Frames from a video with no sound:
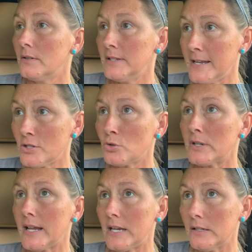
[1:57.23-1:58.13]

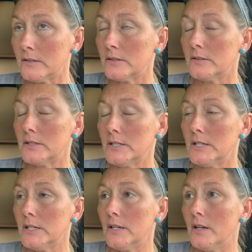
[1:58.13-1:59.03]
yesterday,
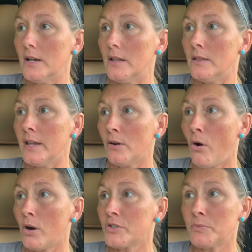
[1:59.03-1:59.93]
there
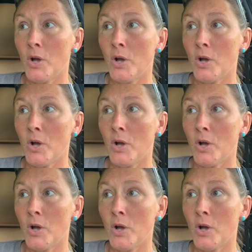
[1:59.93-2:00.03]
are some